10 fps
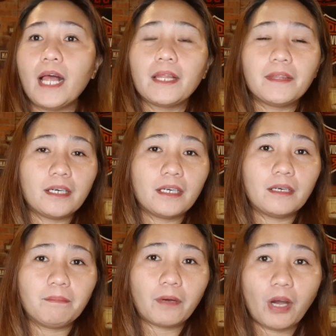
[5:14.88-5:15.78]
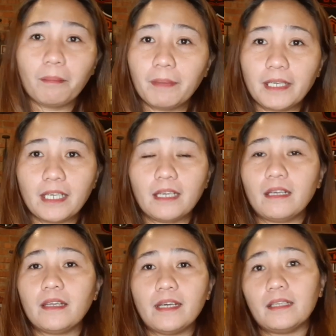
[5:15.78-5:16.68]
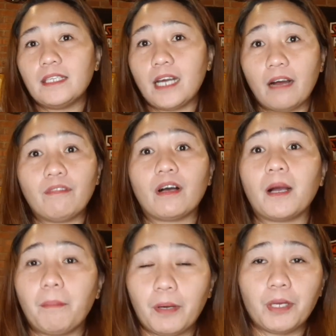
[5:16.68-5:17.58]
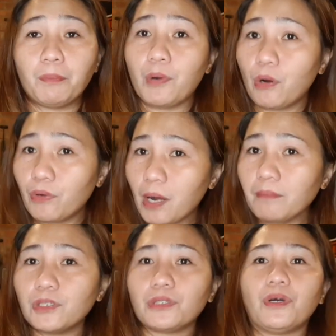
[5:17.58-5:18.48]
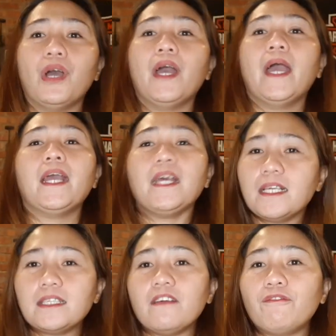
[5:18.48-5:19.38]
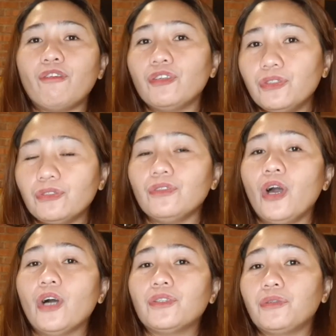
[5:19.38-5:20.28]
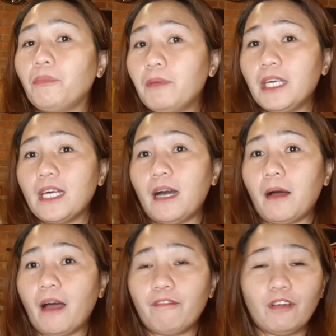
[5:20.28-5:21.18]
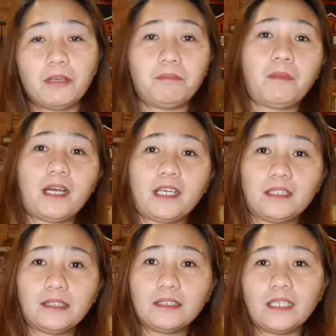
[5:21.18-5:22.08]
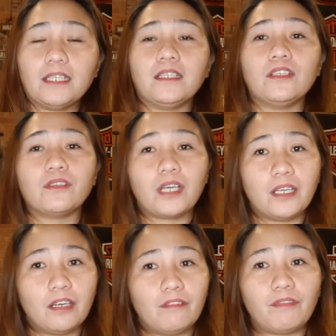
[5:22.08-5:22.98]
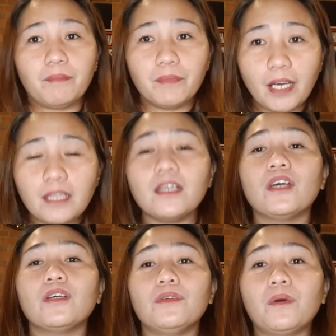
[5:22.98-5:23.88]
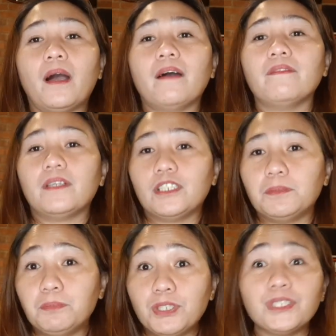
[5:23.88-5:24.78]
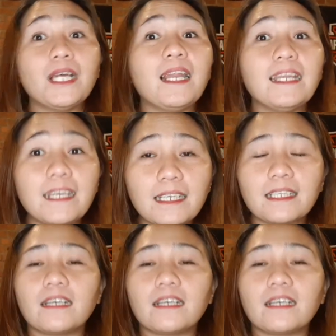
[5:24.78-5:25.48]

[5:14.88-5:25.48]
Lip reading: the company, they have a company program, so easy for you to be an affiliate marketer, and then you can earn from that. You have a special link